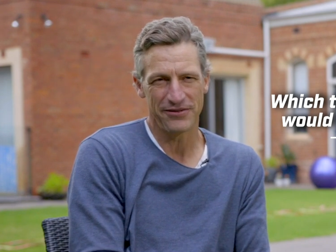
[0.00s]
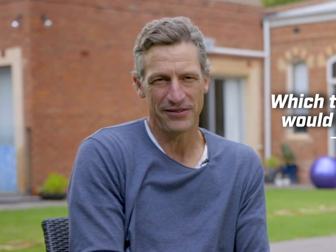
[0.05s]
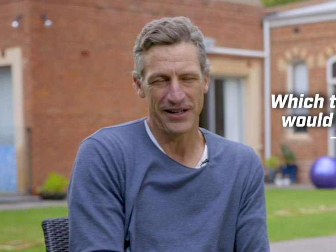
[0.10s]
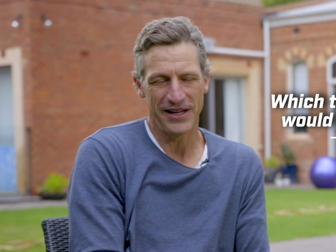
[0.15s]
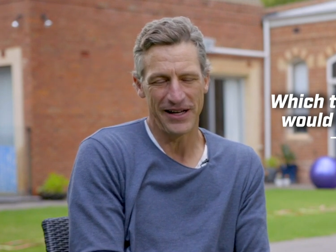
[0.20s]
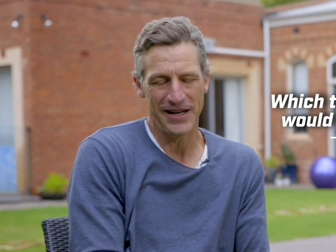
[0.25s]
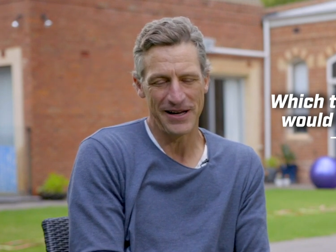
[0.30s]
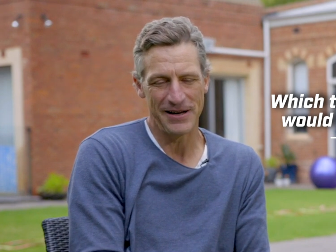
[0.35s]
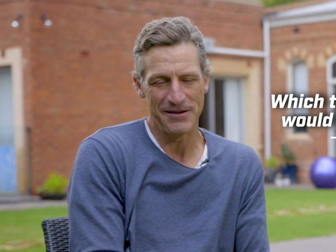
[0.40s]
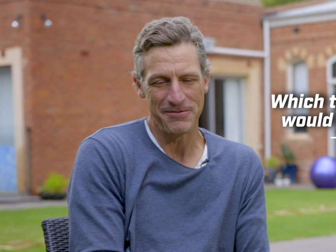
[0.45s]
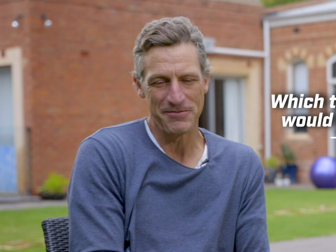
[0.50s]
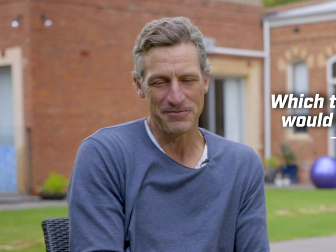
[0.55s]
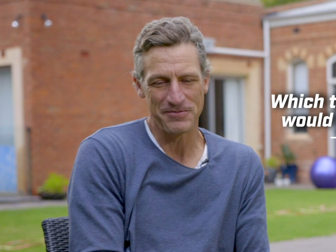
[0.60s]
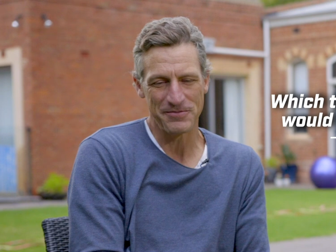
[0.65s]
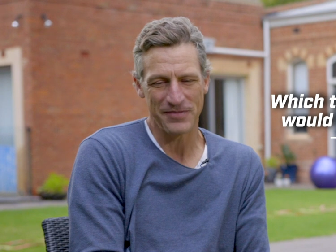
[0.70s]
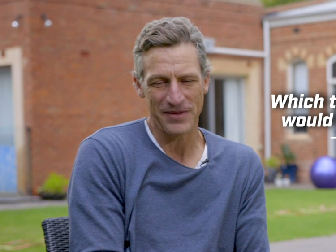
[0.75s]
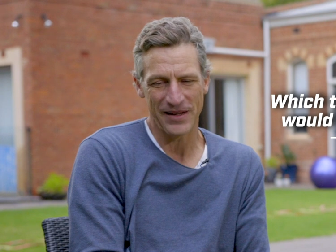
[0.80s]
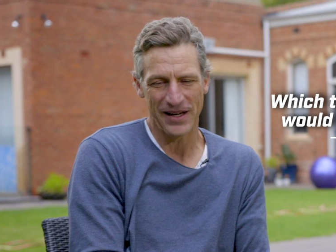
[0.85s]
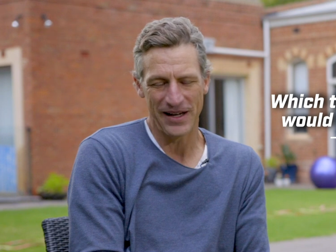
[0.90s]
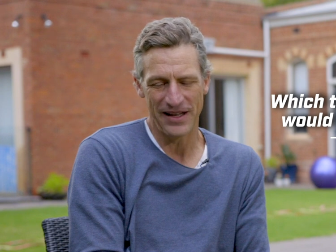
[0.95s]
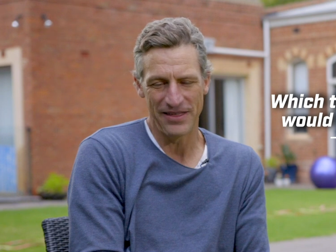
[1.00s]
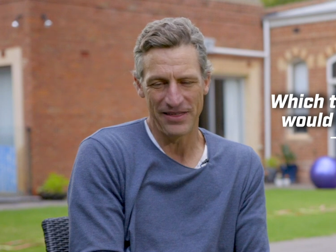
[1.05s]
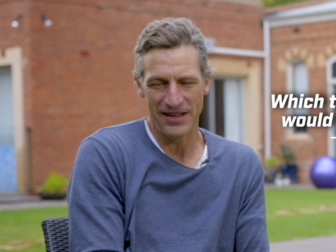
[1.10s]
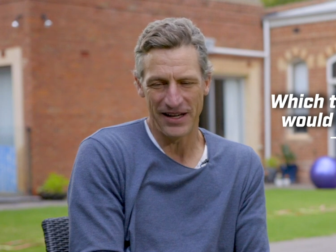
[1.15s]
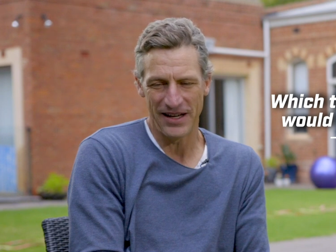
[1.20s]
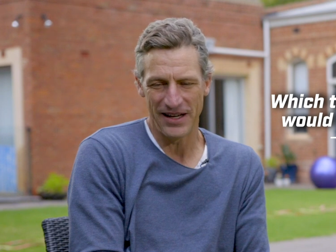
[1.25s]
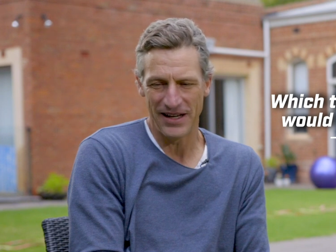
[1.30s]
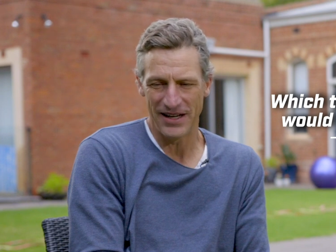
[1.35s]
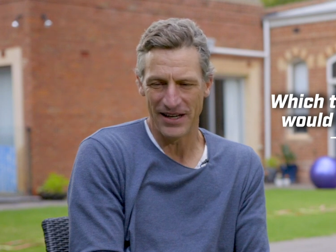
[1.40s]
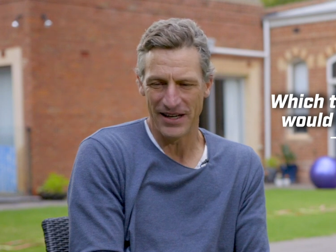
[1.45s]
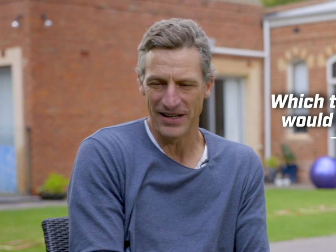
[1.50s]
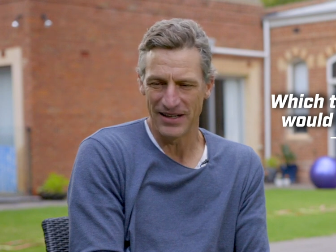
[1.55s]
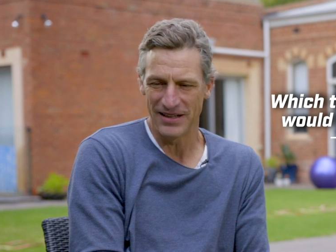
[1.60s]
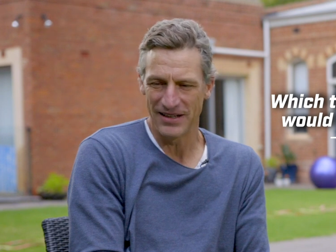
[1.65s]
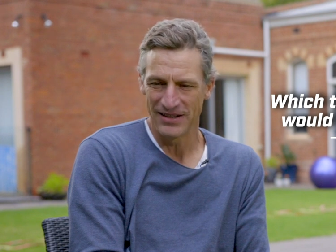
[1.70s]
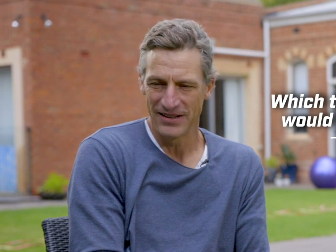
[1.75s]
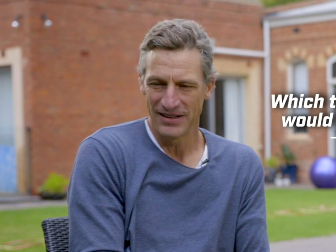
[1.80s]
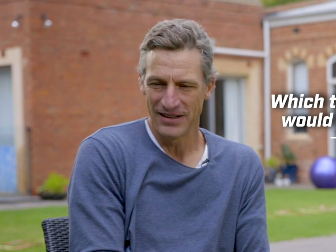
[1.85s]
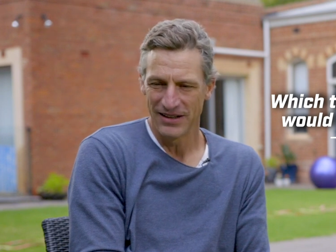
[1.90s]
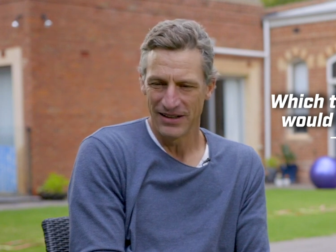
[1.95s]
And
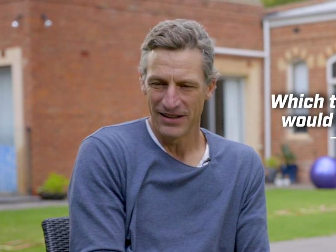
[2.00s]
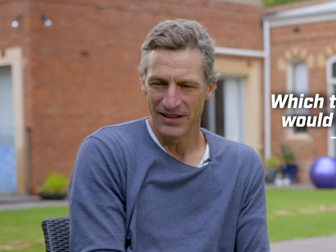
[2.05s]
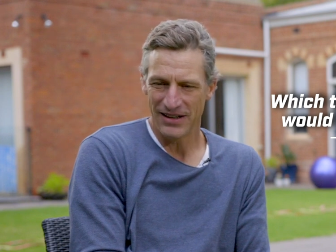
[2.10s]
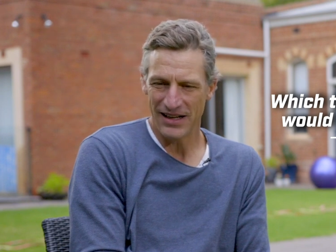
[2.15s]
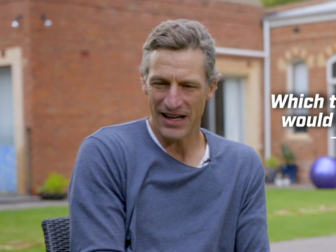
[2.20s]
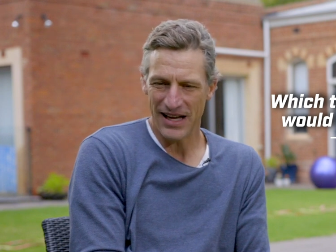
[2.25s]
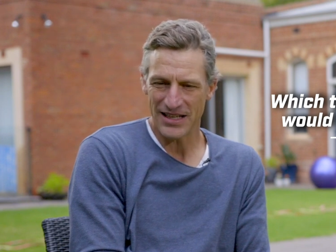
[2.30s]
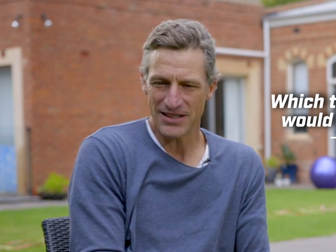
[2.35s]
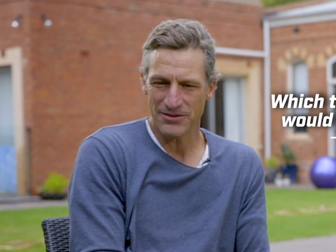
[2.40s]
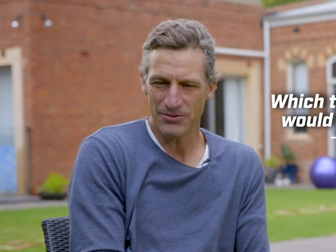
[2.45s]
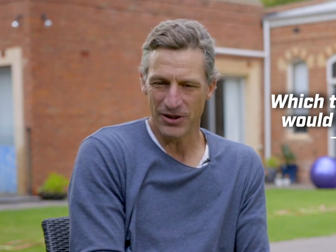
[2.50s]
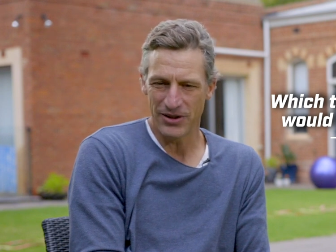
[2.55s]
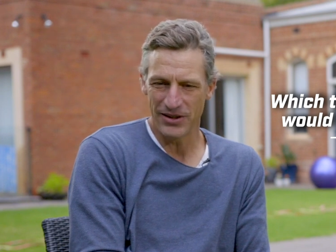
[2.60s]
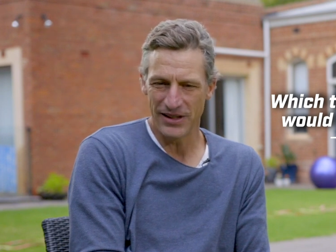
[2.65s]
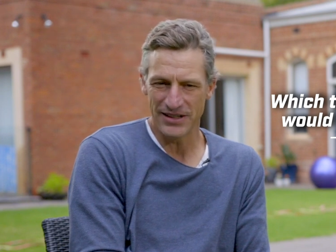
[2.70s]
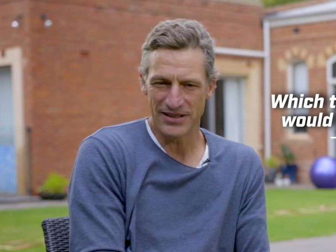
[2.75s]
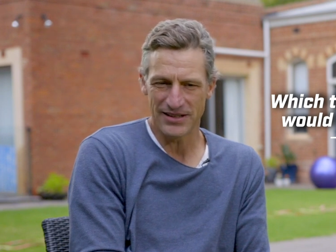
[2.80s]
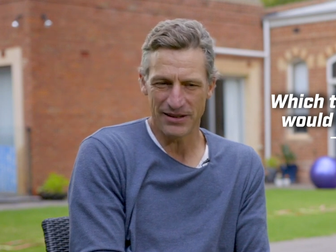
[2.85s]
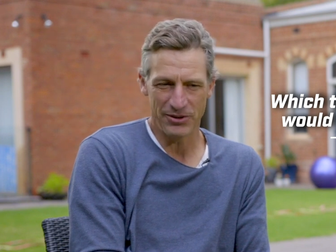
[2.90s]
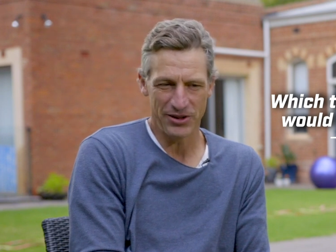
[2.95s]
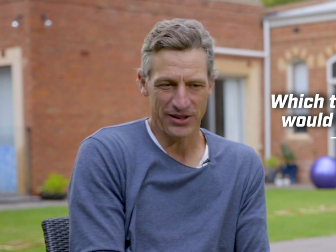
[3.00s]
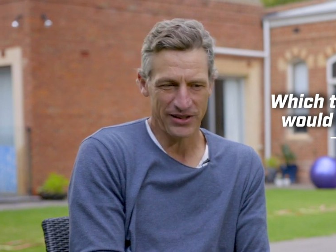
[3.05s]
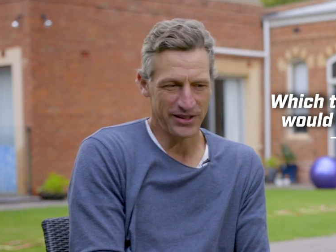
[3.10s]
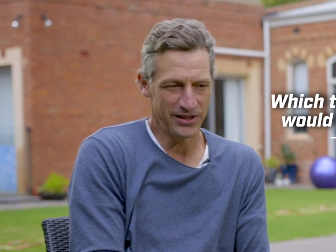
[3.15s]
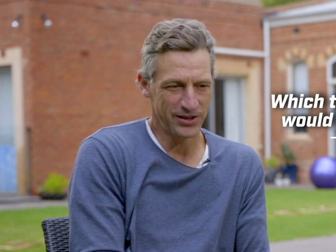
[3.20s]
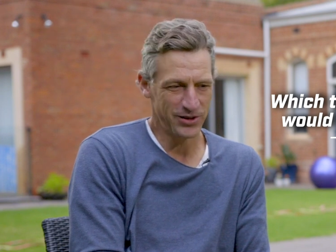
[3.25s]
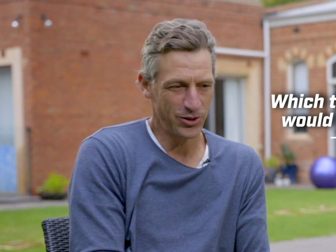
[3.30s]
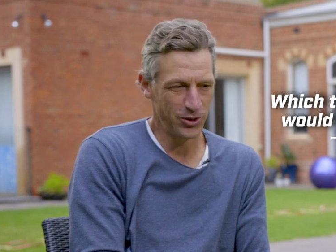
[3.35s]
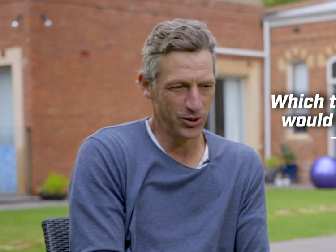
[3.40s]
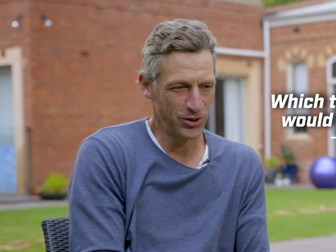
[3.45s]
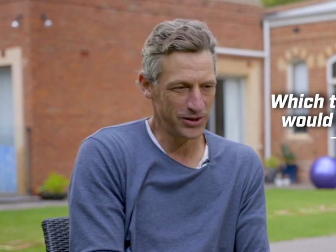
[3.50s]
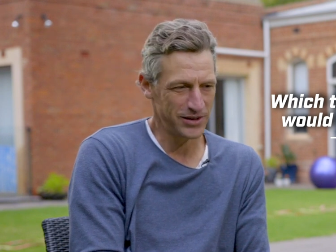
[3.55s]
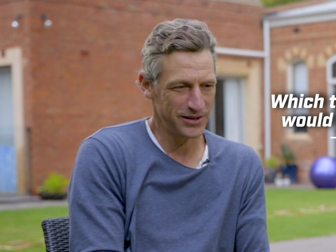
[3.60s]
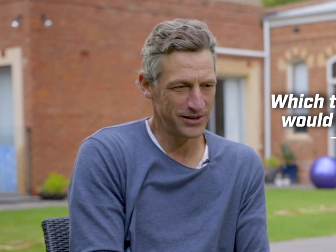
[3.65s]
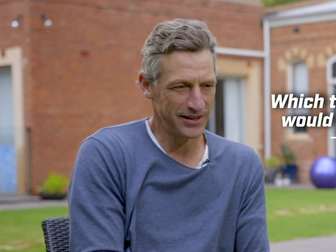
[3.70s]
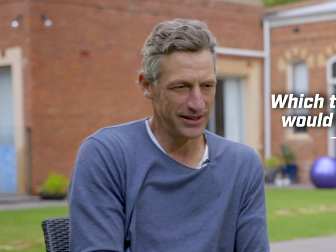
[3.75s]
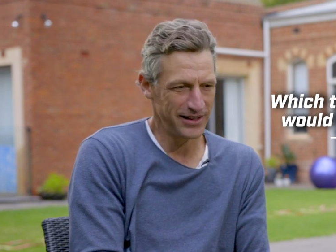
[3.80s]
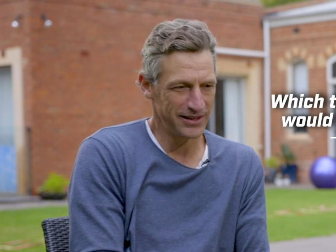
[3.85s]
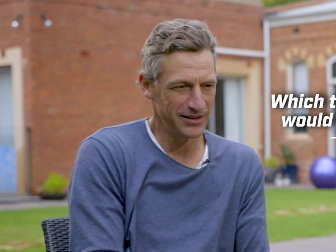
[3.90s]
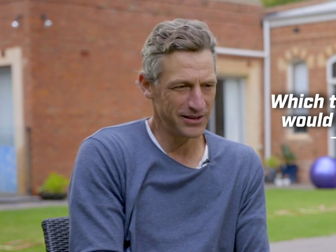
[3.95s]
then last one, I need someone that can cook
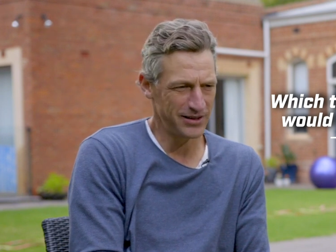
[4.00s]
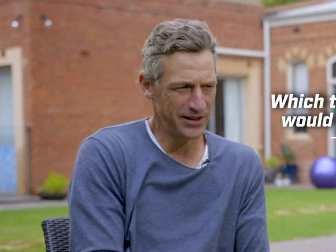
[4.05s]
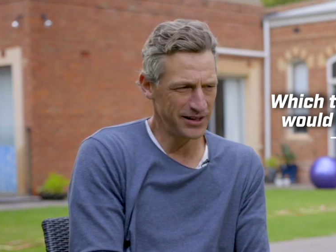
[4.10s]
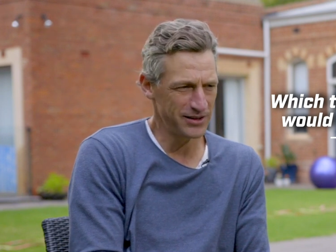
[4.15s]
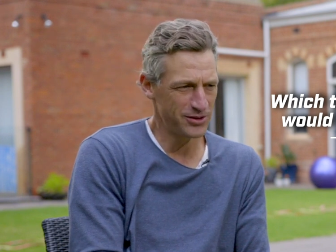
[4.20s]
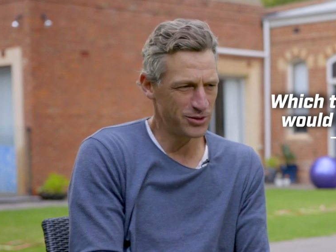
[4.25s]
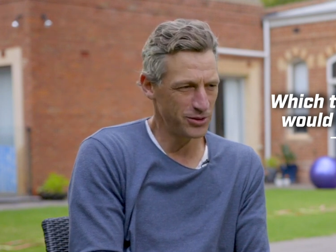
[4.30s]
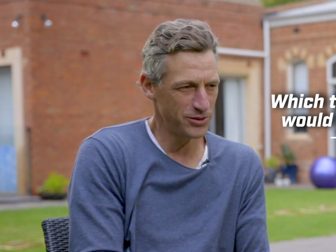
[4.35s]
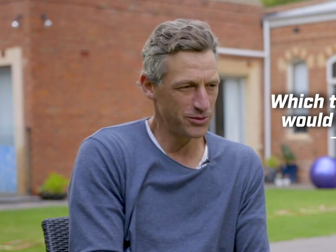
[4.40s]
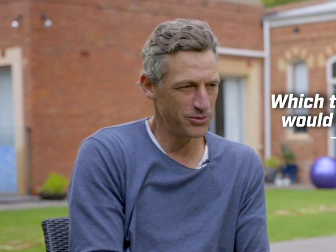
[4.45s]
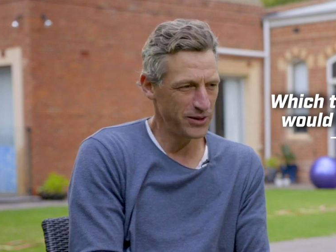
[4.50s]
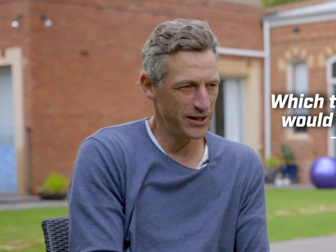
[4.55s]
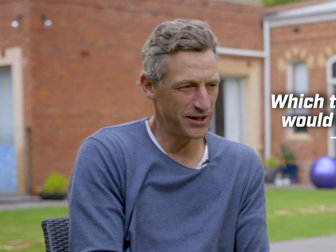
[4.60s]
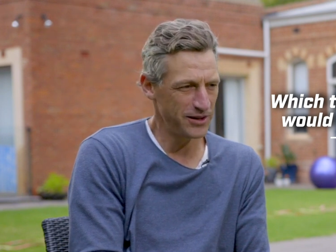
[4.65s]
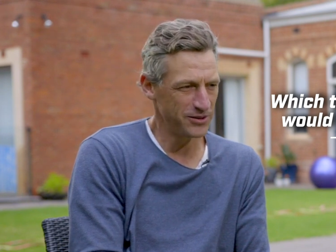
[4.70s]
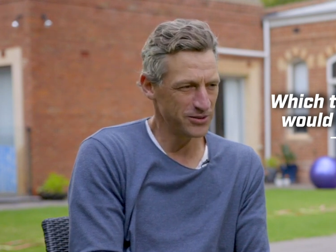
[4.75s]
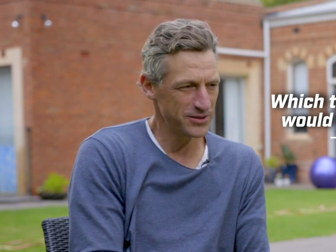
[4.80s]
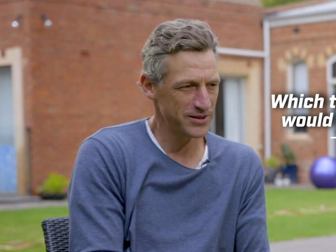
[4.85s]
and cook well.